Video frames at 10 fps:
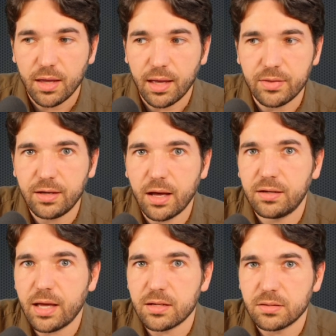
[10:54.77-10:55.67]
And then he got
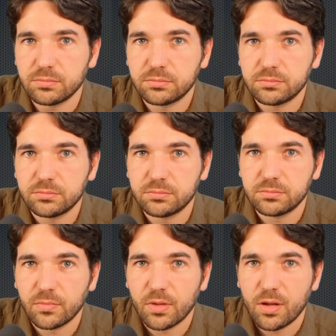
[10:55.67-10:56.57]
indicted.
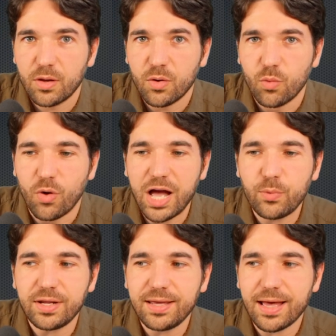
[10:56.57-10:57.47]
Why
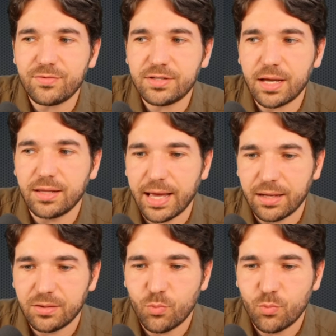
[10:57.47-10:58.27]
would he have done that?